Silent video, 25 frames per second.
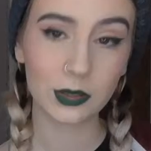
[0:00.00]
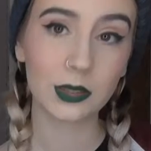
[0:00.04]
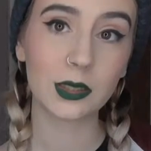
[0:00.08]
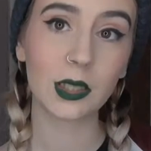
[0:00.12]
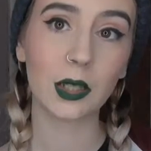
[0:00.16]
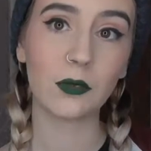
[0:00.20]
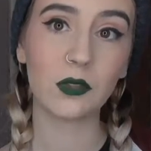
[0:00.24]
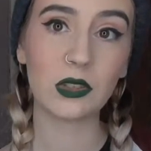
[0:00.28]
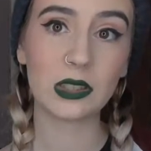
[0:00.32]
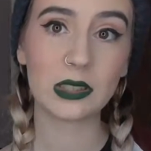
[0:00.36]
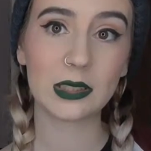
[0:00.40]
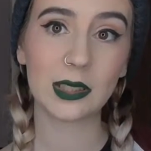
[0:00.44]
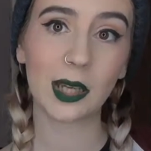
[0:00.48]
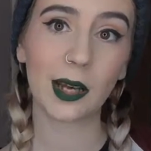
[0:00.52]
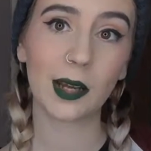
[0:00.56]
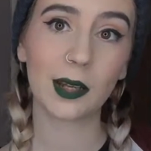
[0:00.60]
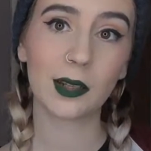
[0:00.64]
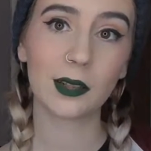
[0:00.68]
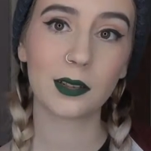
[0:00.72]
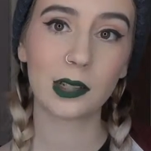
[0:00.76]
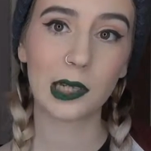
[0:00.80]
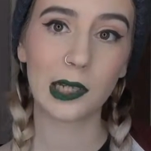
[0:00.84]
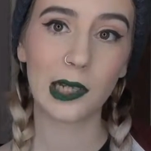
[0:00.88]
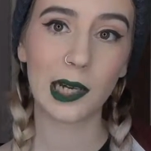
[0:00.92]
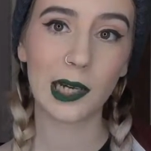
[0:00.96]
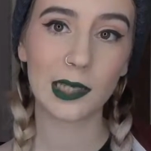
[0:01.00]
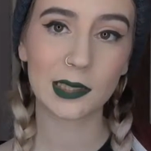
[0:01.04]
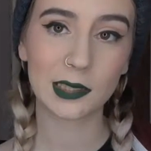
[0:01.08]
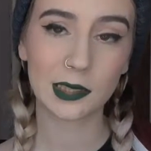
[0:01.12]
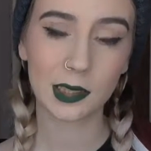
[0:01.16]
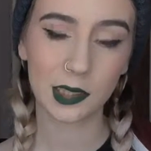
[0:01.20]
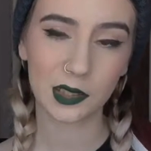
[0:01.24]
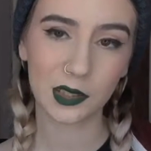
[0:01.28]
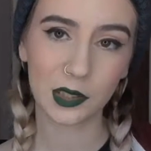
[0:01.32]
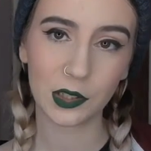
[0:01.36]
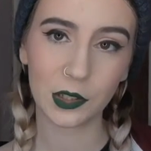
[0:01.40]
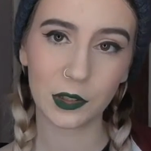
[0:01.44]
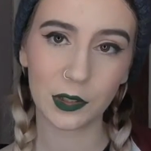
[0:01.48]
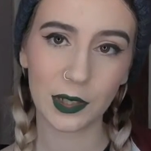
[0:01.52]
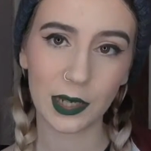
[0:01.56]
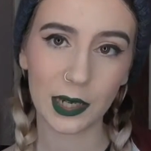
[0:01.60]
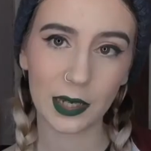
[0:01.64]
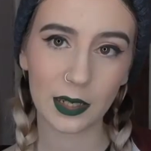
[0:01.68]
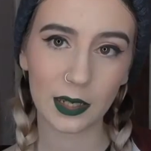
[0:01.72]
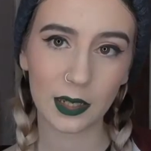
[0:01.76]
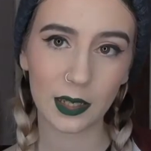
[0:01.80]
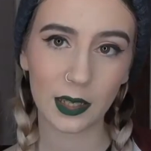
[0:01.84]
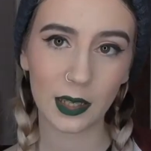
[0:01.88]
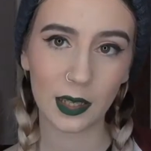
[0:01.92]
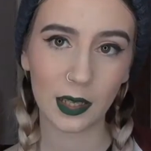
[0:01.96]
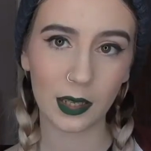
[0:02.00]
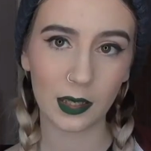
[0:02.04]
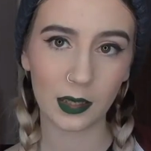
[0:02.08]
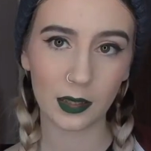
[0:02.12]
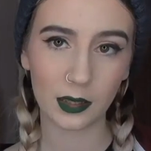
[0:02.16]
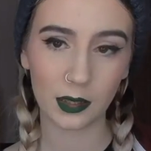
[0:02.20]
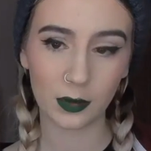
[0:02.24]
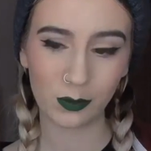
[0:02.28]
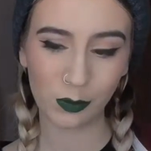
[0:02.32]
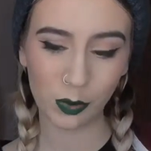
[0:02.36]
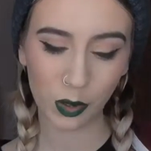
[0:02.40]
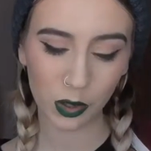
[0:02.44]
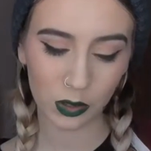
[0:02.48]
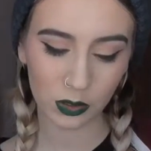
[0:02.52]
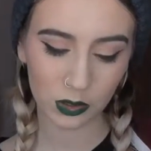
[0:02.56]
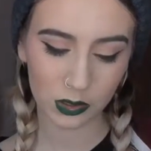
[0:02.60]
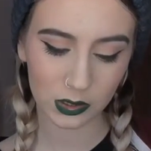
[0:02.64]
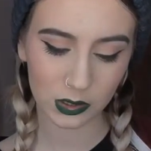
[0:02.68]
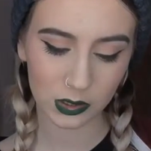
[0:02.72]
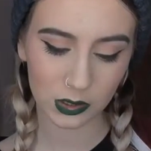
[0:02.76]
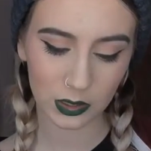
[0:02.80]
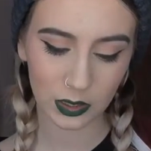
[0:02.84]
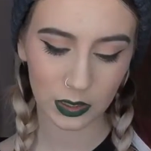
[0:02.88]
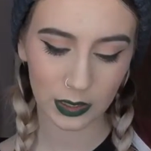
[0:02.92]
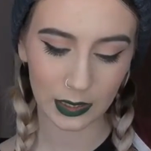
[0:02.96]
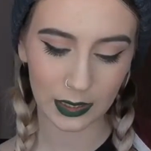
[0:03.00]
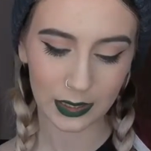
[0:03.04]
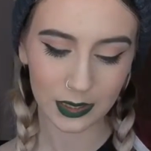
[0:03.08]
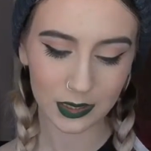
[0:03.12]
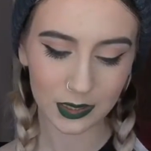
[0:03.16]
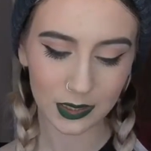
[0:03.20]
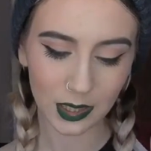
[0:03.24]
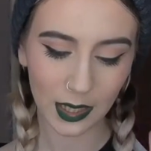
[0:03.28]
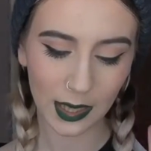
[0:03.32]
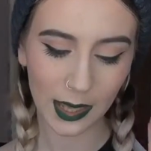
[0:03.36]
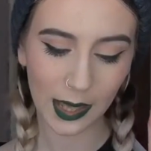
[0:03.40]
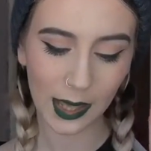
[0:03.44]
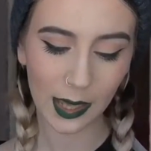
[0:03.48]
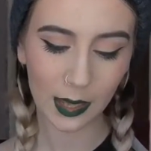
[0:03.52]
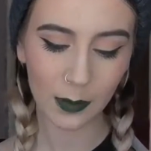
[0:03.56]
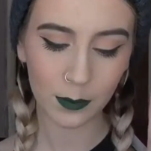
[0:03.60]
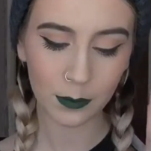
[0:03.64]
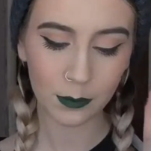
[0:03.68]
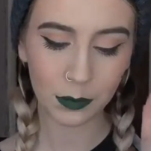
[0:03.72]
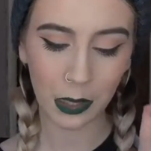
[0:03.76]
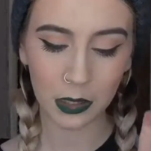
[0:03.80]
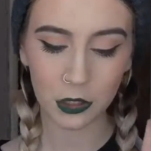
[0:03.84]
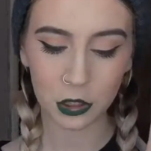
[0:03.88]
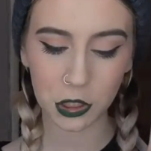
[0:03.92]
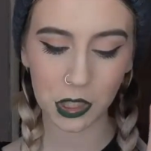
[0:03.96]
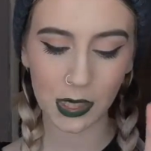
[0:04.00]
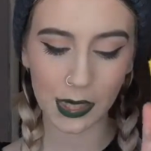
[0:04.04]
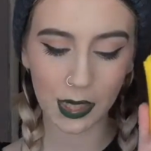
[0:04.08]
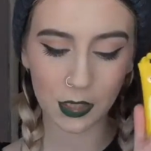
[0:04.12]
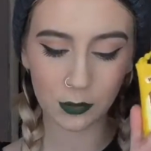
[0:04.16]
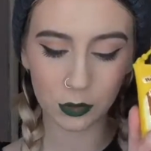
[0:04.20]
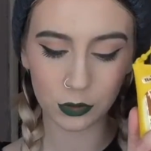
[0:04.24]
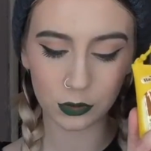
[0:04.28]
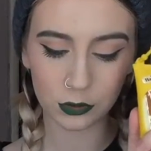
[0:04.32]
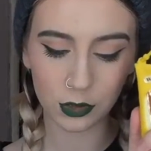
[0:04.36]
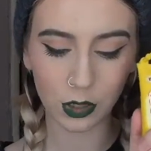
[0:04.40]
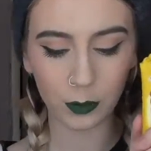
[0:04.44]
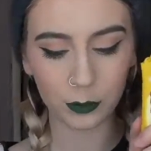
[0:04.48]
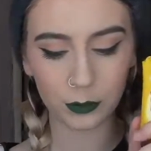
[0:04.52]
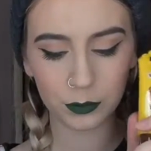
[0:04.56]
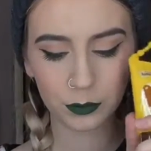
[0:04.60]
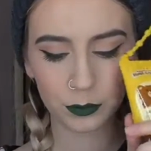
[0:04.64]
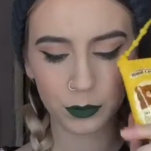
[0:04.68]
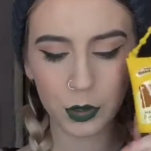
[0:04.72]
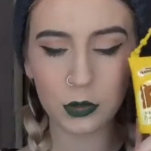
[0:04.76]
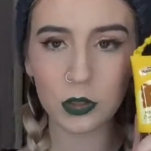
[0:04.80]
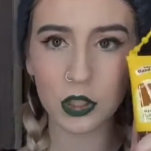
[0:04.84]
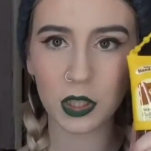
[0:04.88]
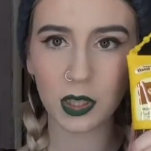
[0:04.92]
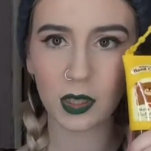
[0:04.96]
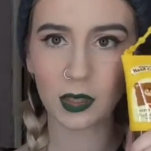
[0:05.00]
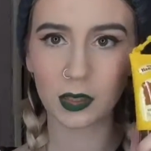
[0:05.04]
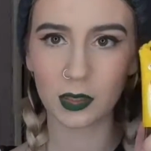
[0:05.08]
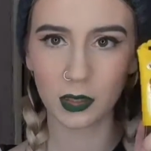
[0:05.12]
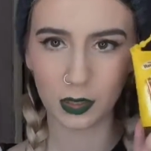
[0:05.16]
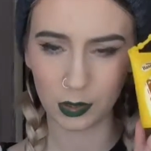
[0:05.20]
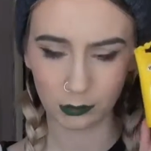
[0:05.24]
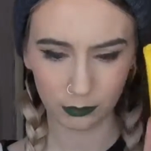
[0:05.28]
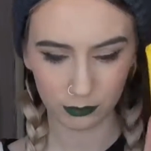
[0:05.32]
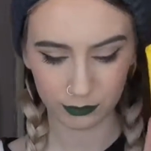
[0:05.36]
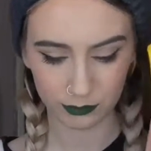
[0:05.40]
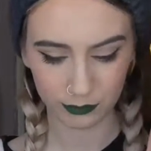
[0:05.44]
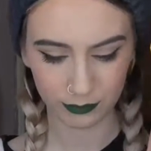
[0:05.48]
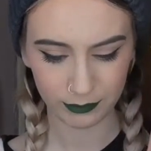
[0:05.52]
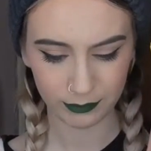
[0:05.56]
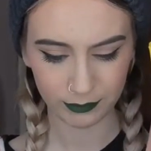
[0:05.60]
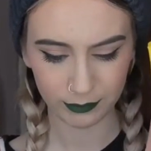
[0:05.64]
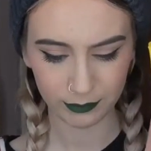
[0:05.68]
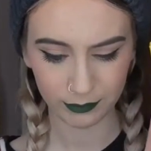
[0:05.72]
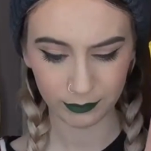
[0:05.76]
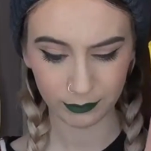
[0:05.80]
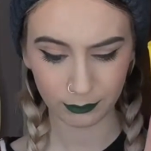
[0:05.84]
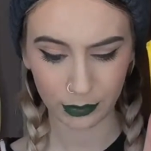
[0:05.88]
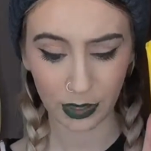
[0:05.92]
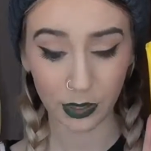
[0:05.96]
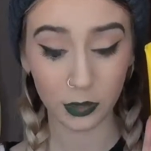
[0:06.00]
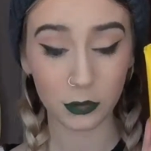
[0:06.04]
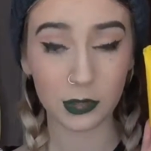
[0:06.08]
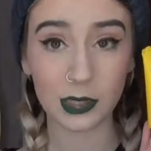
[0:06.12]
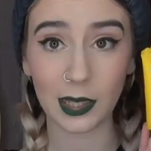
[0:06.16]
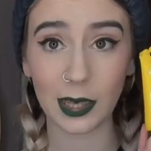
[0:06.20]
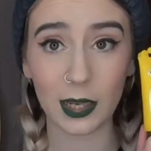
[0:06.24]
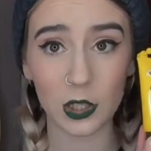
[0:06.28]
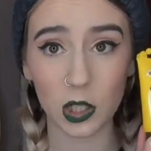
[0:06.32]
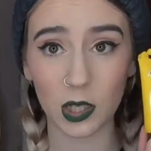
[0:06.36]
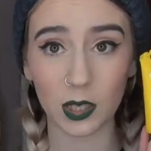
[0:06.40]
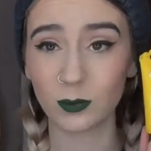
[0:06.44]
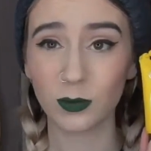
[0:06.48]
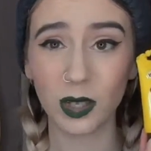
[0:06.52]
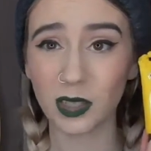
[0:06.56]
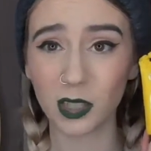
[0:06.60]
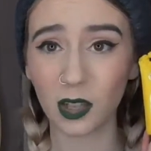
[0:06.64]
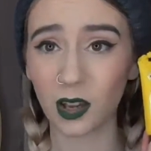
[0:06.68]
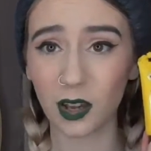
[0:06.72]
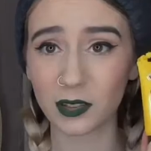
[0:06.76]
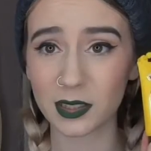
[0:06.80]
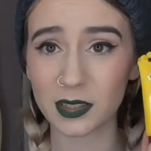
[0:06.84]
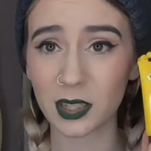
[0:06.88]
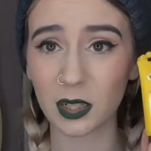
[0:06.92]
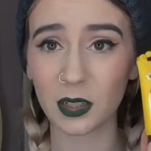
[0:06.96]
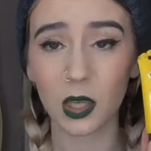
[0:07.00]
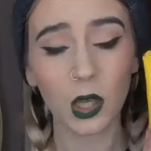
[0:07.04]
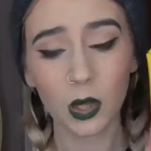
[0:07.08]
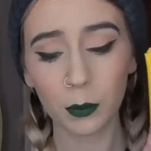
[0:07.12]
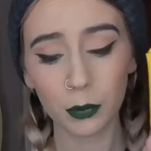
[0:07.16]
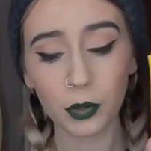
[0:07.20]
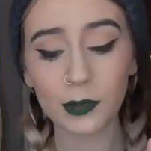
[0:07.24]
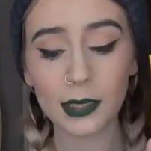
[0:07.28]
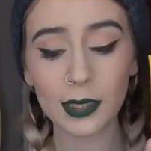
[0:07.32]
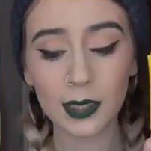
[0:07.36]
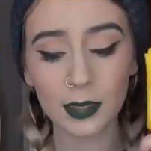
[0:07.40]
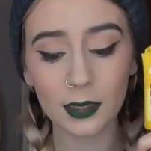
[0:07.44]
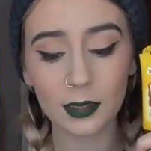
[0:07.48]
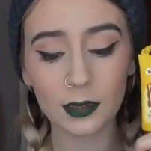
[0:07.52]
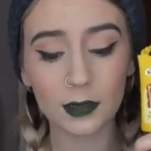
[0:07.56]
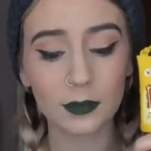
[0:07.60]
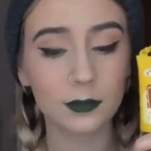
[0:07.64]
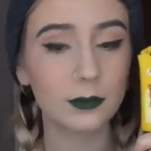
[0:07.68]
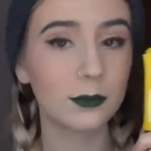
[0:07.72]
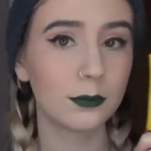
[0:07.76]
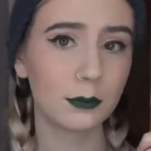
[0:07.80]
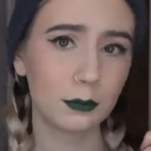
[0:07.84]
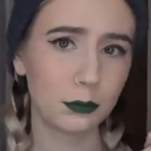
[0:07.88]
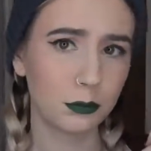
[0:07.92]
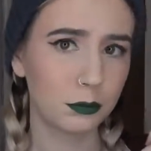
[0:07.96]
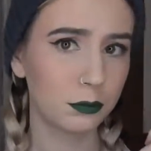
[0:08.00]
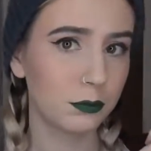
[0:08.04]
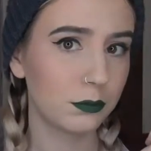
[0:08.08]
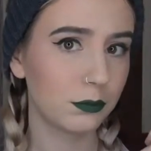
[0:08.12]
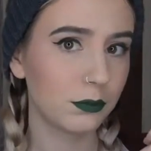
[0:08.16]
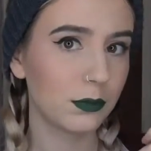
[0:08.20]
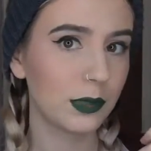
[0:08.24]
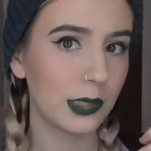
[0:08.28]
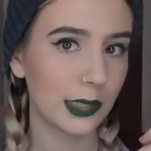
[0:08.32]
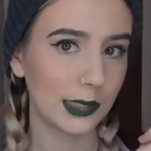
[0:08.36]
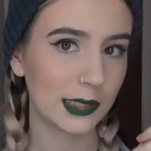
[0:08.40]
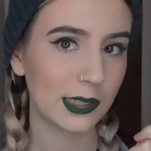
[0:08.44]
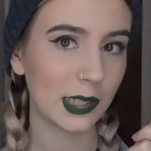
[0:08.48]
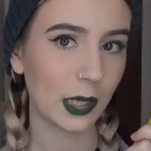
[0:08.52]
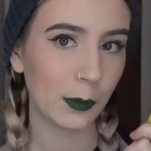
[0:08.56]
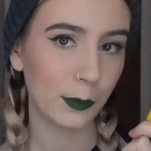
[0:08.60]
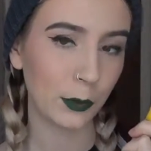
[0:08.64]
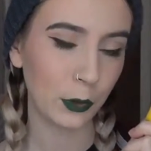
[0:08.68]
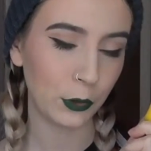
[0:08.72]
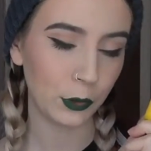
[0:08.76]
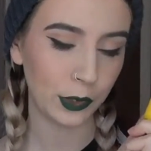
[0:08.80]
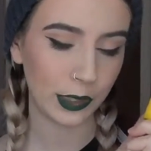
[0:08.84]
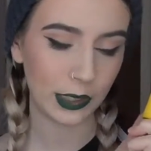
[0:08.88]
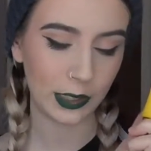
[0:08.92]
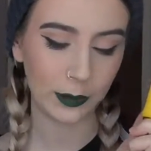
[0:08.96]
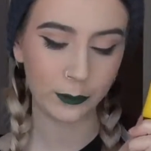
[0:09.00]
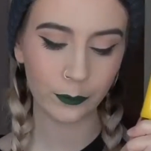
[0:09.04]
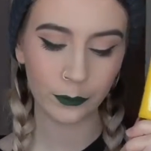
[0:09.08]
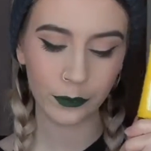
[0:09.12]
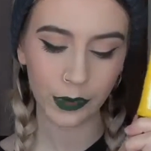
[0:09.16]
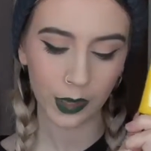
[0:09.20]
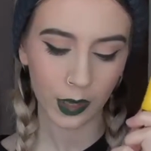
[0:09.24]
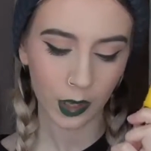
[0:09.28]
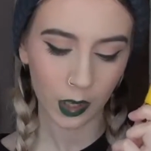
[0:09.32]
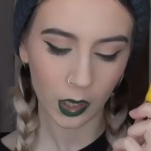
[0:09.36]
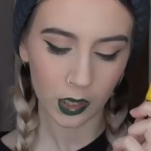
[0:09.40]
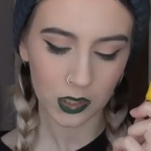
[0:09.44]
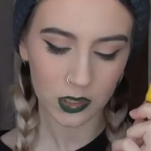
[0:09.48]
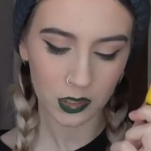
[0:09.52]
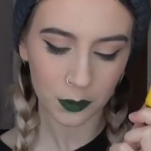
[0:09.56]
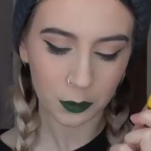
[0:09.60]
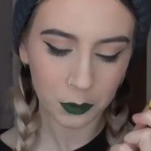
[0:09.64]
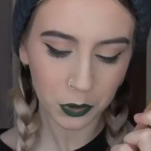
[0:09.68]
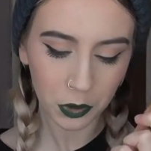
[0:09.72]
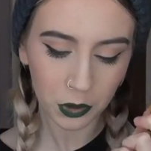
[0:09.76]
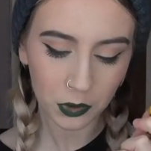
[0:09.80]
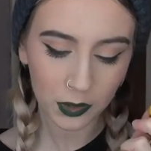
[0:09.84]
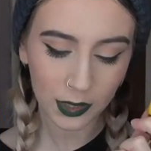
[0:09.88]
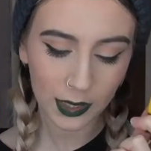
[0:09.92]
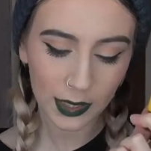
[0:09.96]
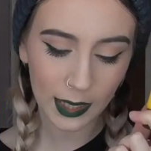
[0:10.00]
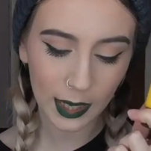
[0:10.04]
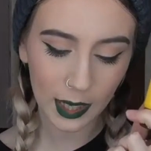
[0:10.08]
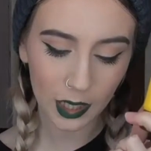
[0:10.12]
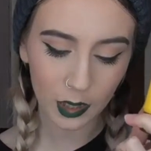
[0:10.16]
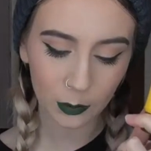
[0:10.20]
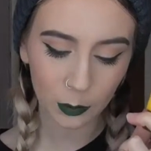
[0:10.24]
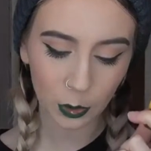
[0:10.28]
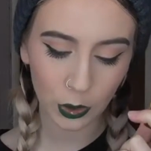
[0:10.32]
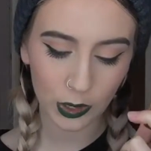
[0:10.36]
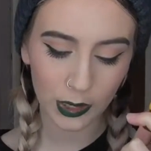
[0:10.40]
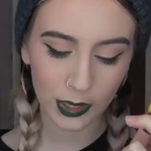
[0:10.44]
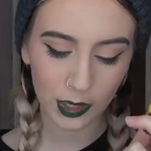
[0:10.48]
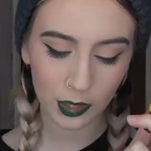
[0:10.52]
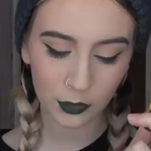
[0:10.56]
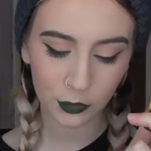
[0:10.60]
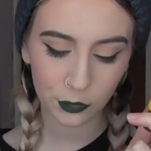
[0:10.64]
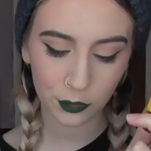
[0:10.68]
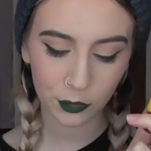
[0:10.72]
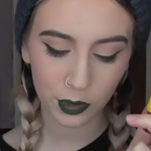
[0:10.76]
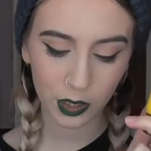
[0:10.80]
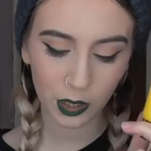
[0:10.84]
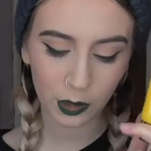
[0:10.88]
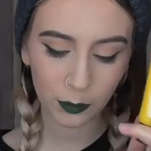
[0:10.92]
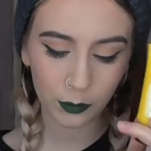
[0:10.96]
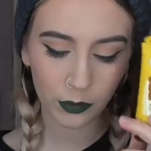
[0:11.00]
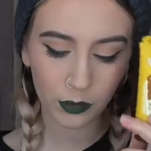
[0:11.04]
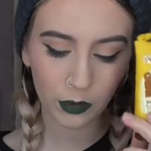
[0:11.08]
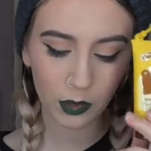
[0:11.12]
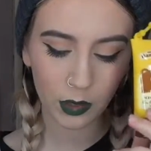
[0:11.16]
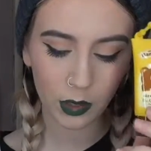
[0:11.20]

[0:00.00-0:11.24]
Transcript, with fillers: So the second to last thing that you get in the box is a punchy animal, a poochie, P-U-C-H-I, I don't know how that's said, pookie, just say pookie. It's a pookie animal hand cream.